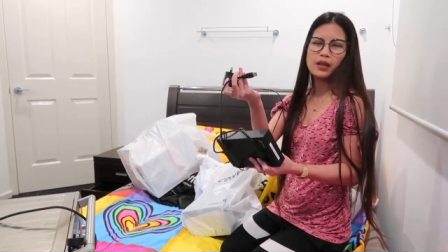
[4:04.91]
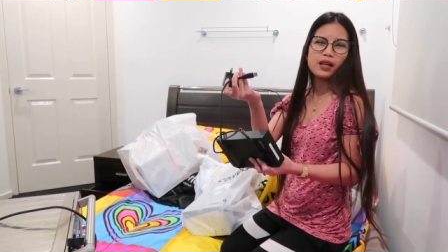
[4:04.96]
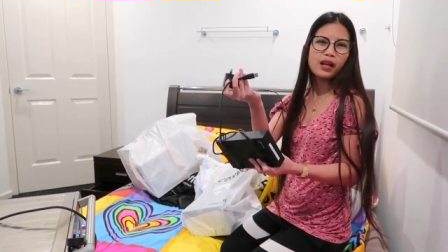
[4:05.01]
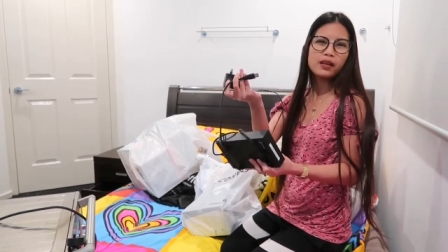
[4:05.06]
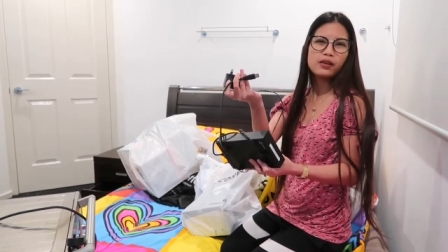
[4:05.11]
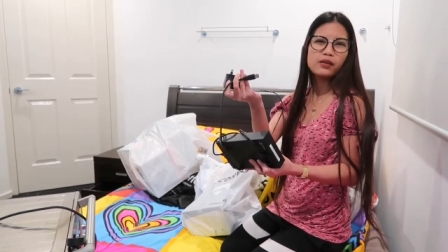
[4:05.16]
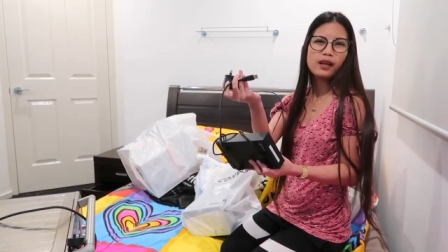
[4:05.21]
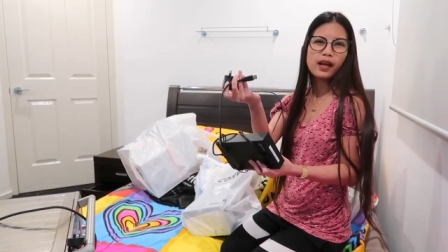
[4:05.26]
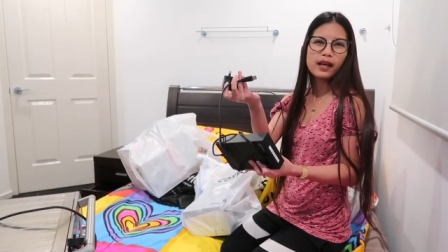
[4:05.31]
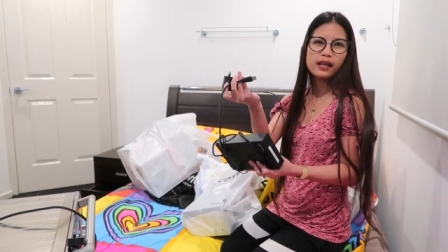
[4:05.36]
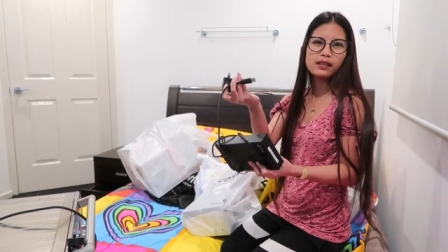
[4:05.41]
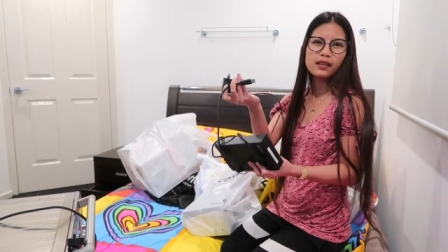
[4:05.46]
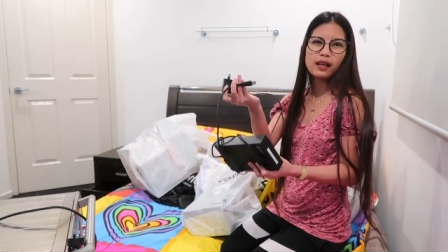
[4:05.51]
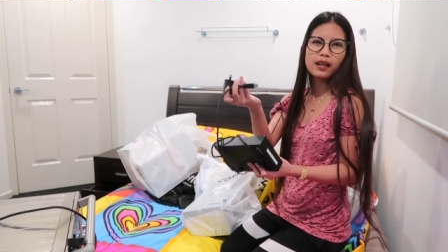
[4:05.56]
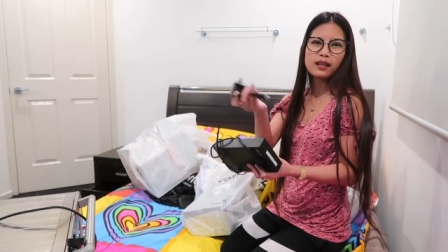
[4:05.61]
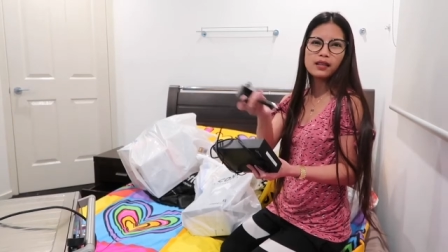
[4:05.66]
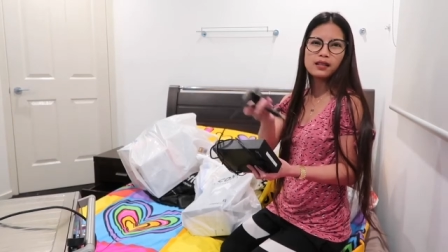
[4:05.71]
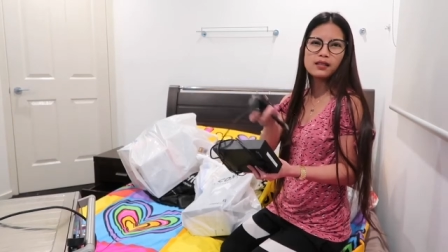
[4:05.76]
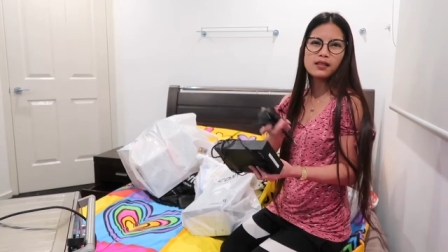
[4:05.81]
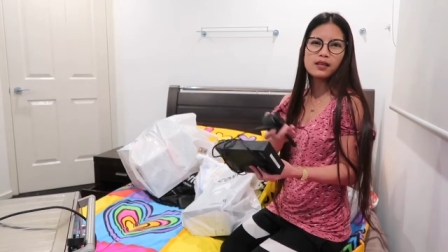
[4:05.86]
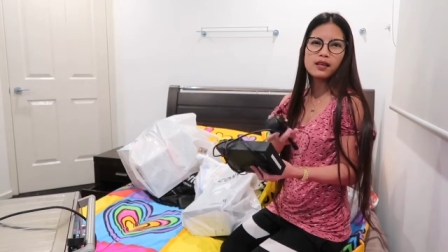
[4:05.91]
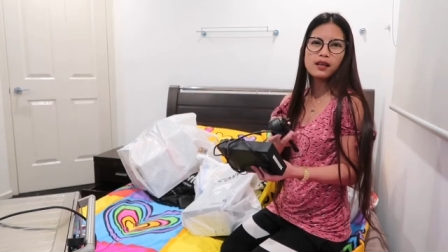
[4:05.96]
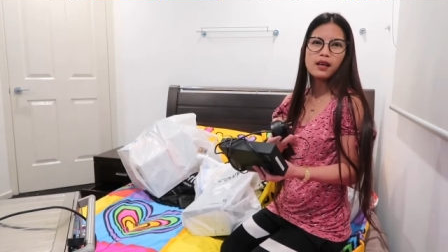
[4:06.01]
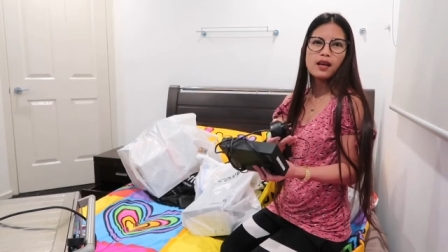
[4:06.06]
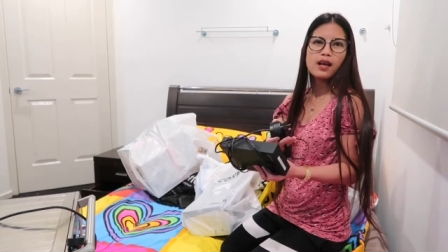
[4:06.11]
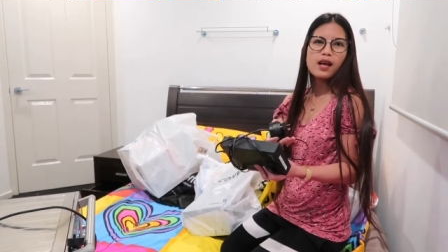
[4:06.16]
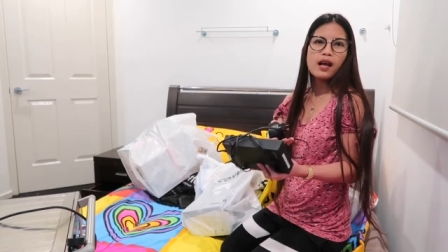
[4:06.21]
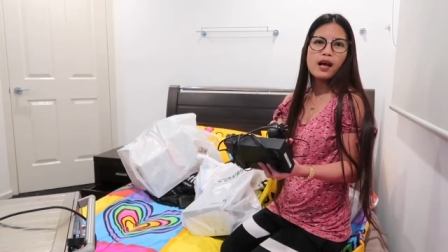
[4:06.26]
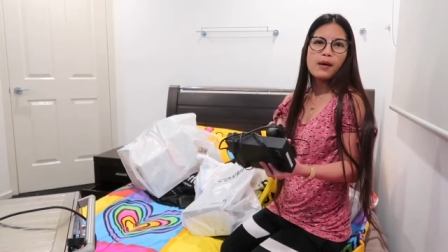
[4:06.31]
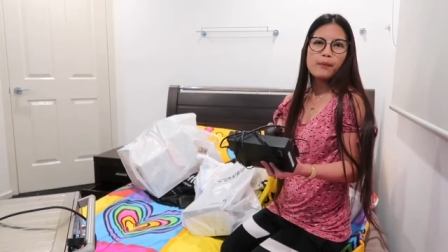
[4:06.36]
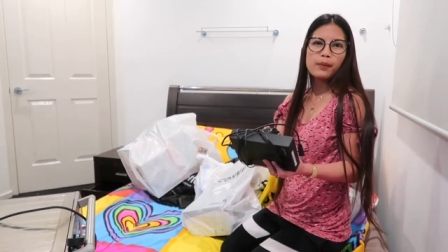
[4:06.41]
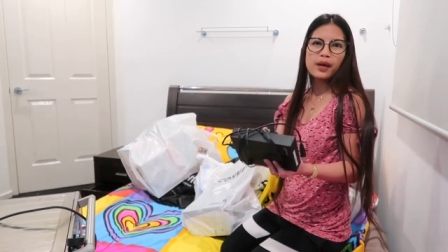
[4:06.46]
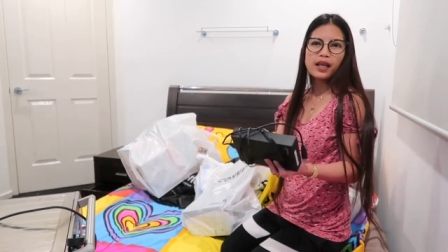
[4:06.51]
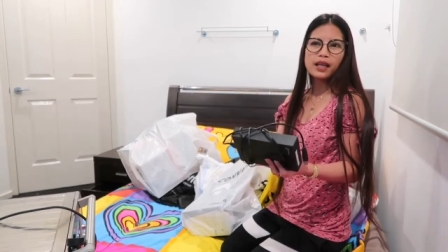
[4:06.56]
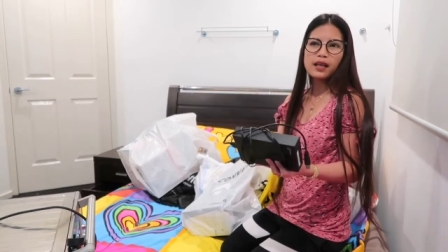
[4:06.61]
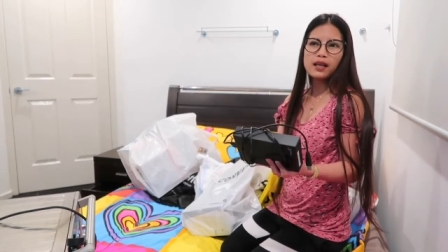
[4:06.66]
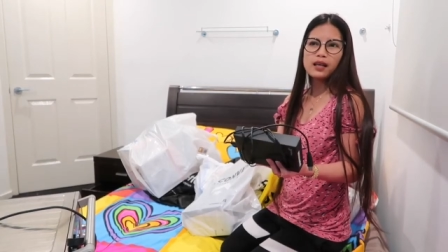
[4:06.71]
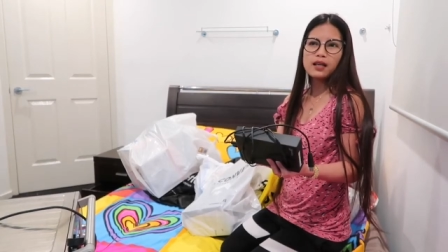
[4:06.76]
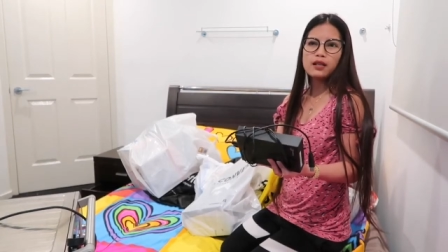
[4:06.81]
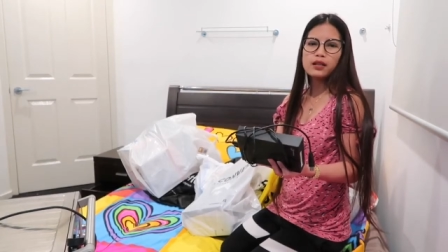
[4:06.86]
And I don't like that kasi
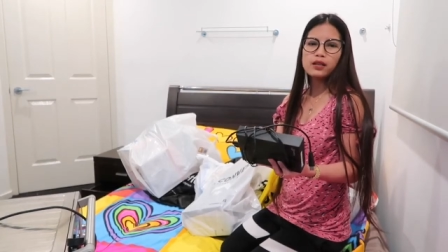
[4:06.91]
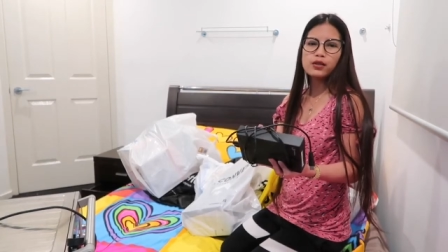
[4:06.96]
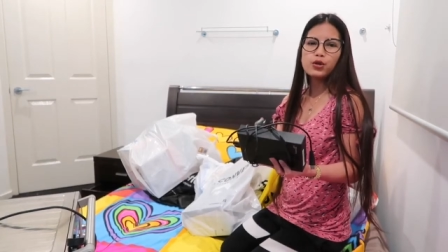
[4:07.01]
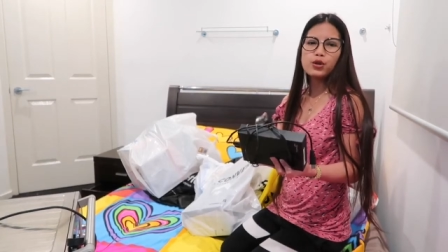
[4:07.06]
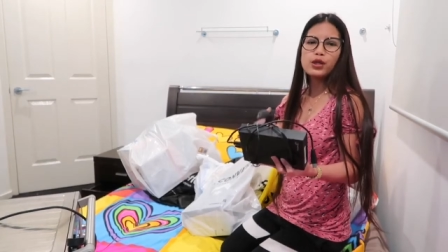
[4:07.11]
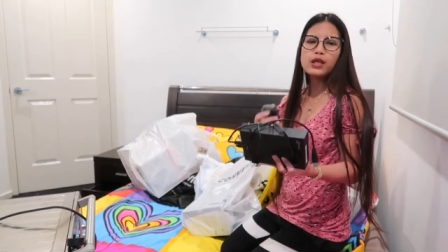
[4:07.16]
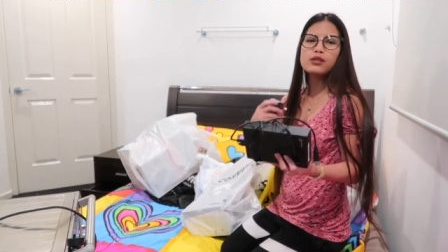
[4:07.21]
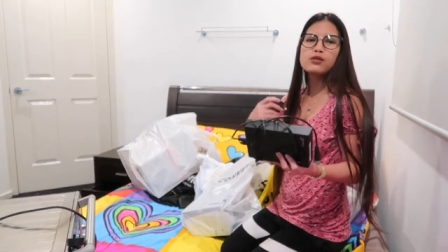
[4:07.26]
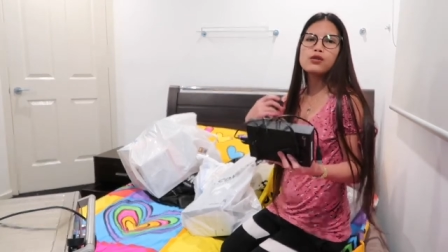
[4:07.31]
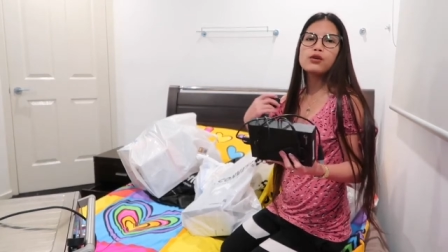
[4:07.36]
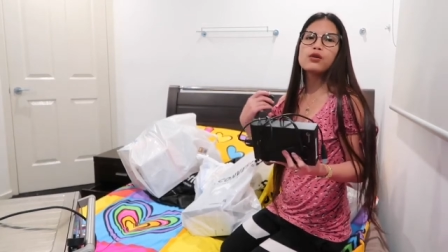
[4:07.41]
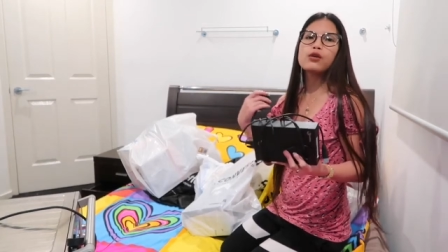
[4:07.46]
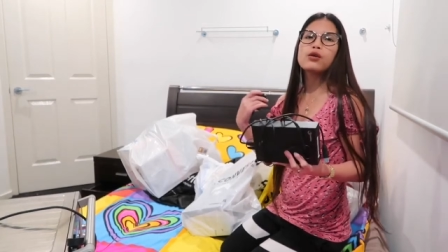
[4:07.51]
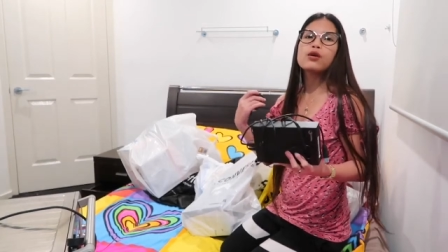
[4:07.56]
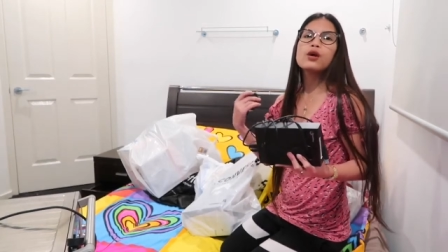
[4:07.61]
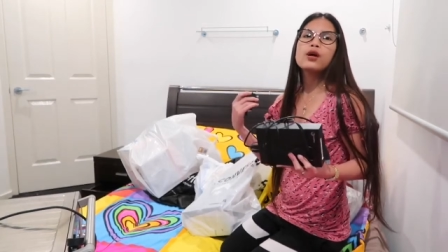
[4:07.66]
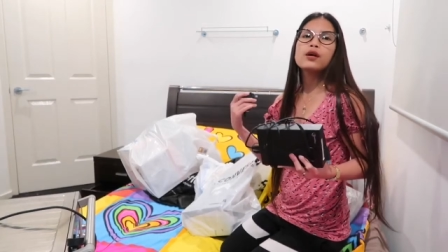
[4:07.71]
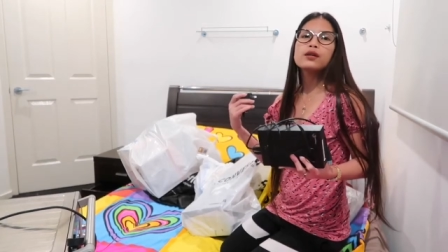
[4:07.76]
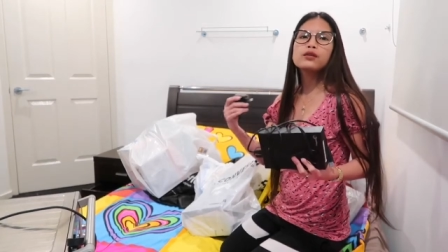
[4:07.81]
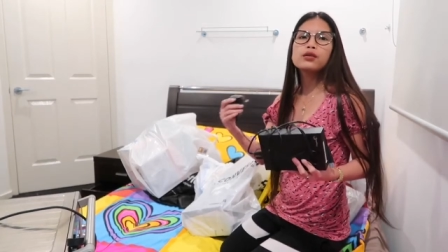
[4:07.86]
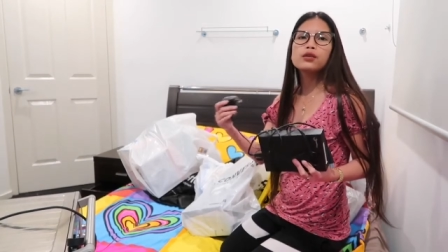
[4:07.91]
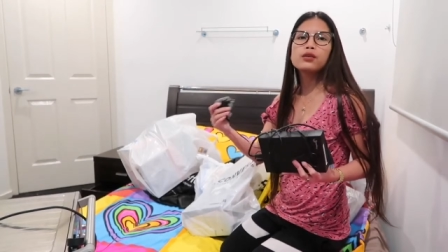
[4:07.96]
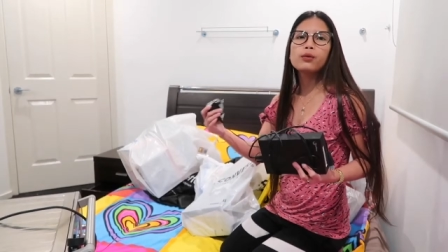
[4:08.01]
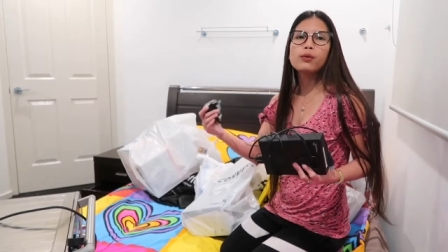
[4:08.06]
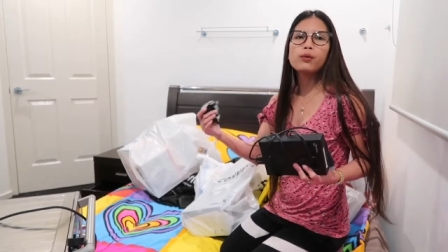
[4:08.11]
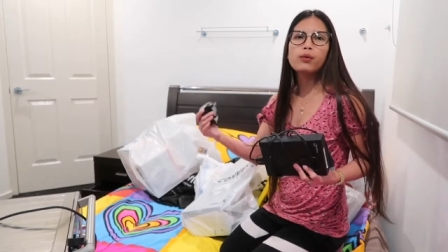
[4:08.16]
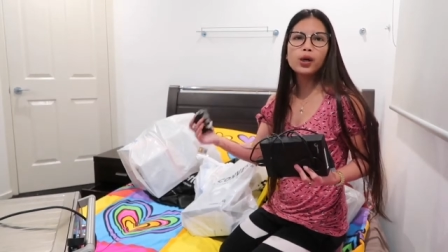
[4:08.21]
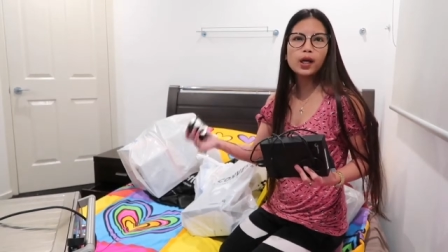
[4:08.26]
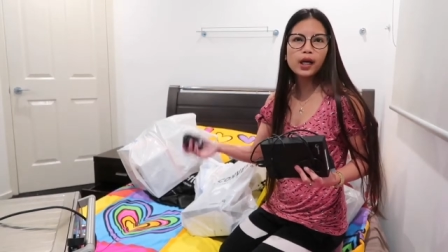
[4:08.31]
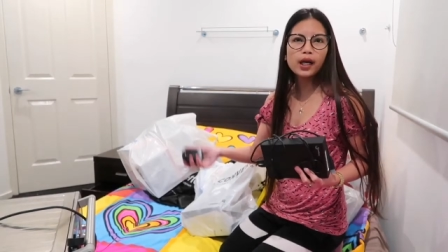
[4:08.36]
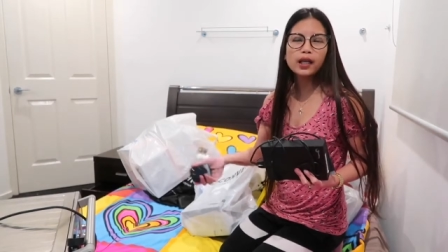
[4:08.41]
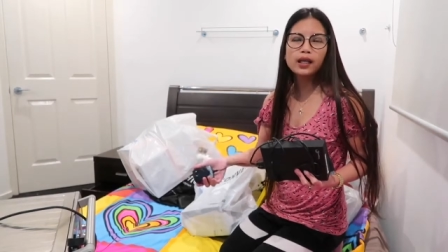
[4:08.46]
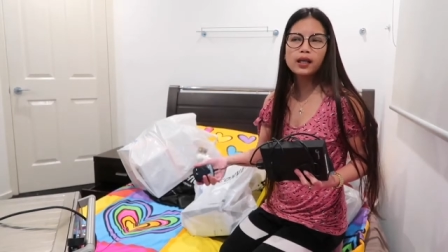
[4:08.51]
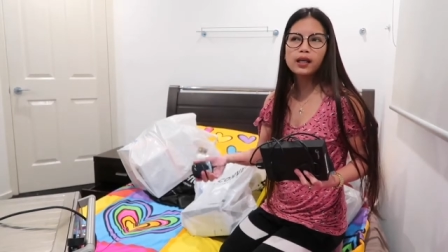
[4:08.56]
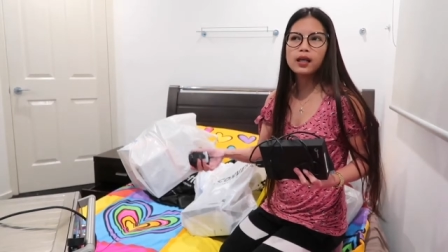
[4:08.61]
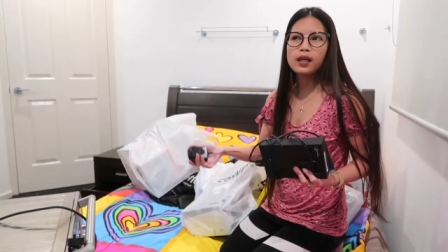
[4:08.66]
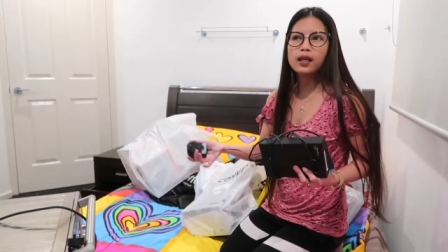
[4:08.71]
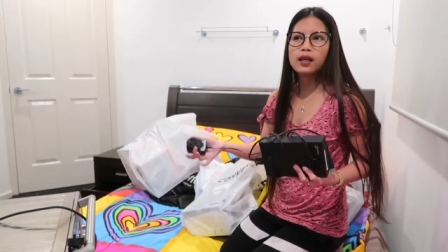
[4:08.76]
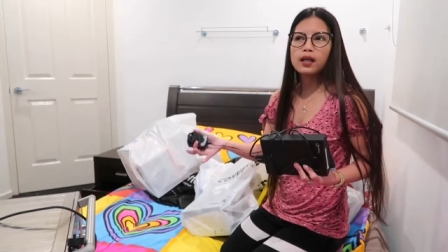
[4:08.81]
parang you need to do the work